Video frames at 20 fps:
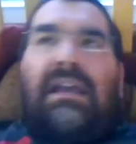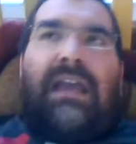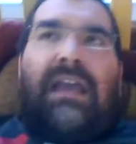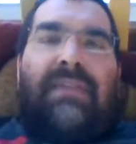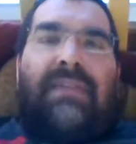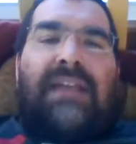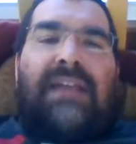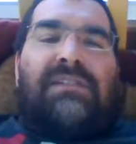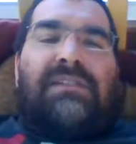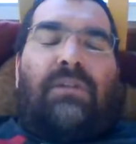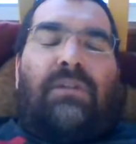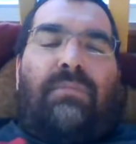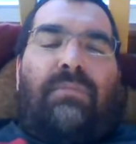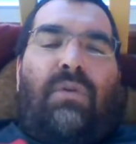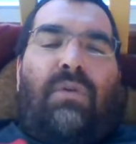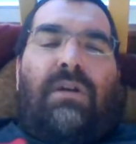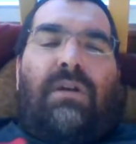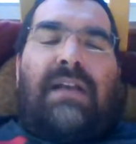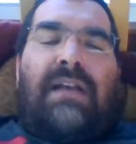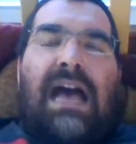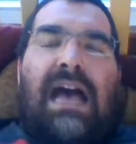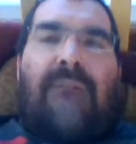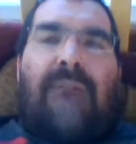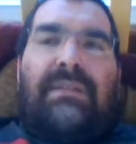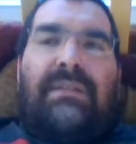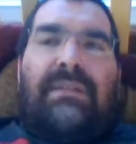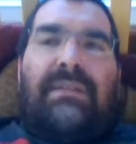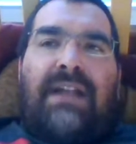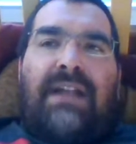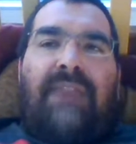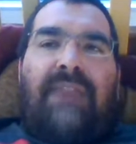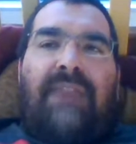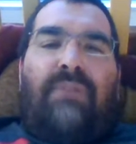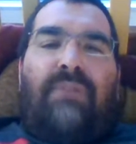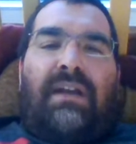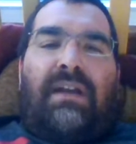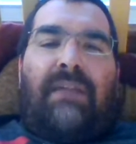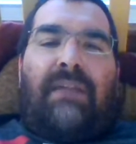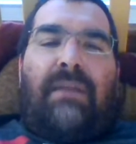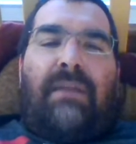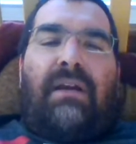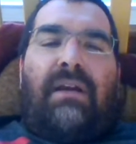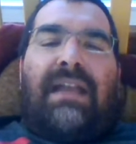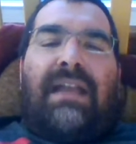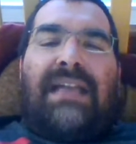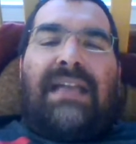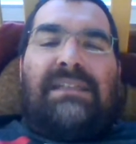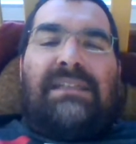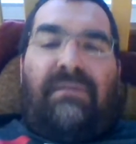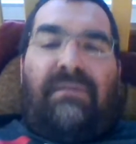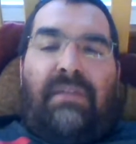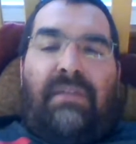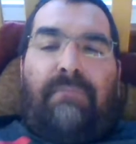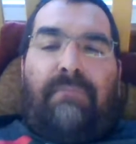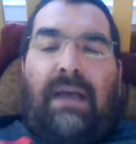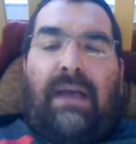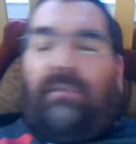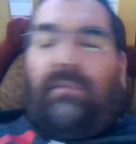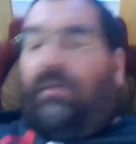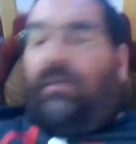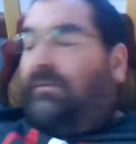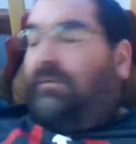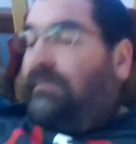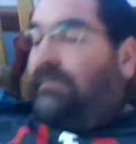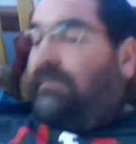And that sold more copies than any book in America except for the Bible.